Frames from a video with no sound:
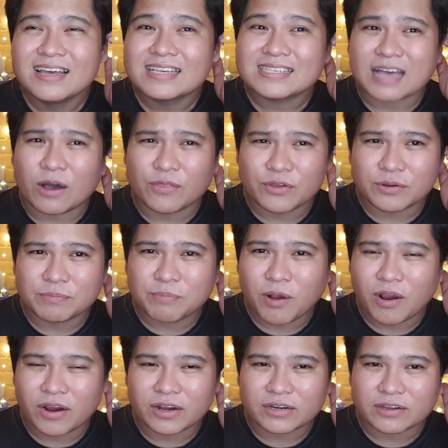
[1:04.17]
Southern
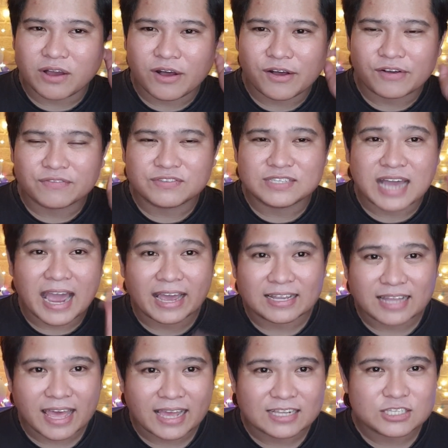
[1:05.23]
part of
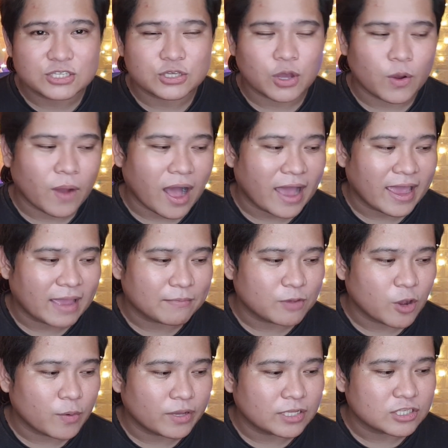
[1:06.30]
Thailand. So I am
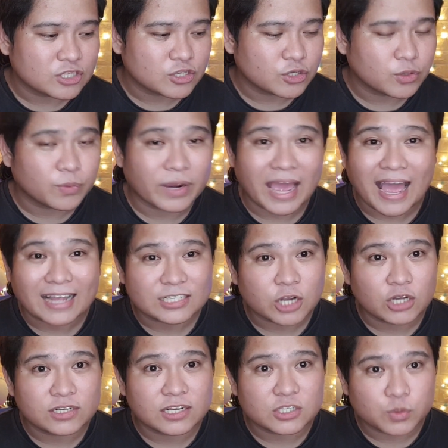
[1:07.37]
going to react
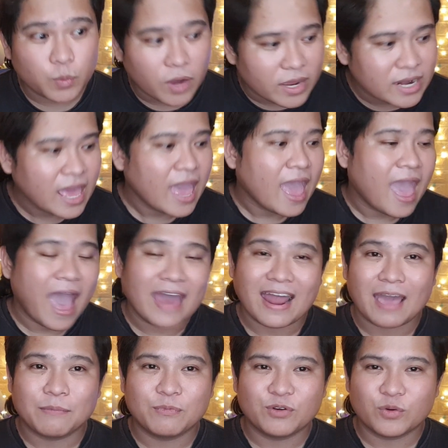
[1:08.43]
on this one, and
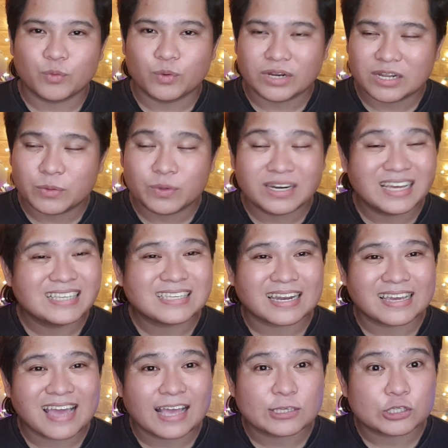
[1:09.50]
I'm really, really
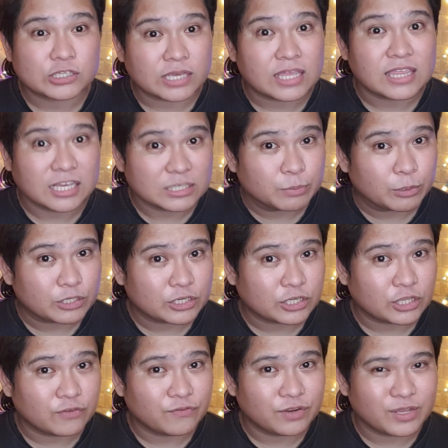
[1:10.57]
excited, guys, to see this
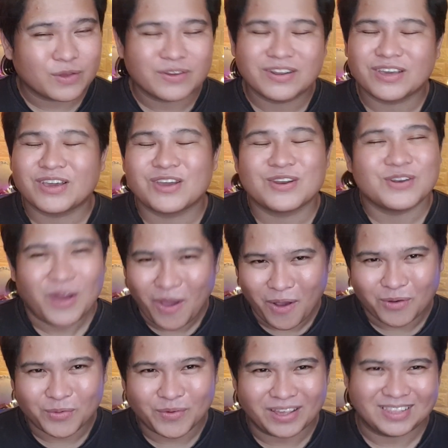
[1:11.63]
particular video, and I
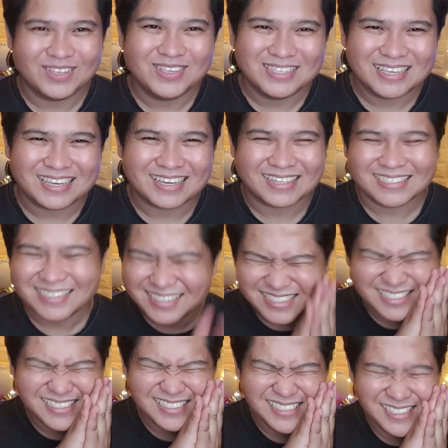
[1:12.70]
cannot wait to see it.
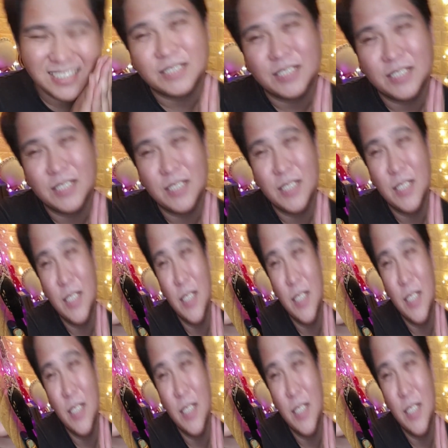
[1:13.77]
Before anything